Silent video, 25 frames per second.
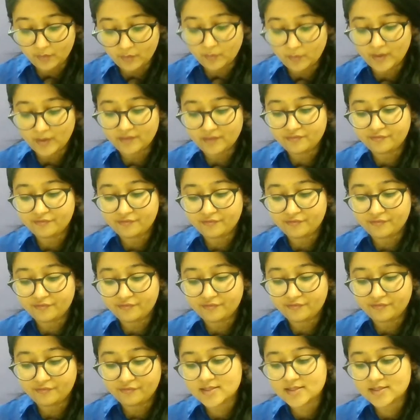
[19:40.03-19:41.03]
When
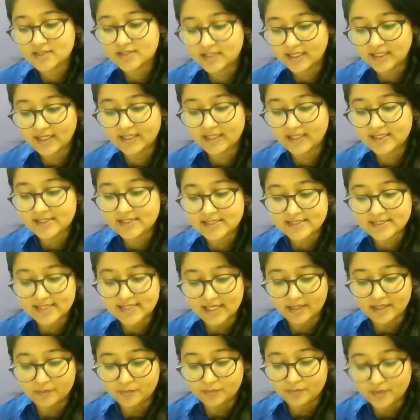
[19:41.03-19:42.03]
Father's Day is
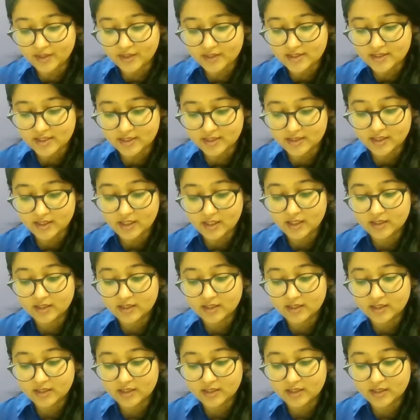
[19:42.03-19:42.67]
celebrated,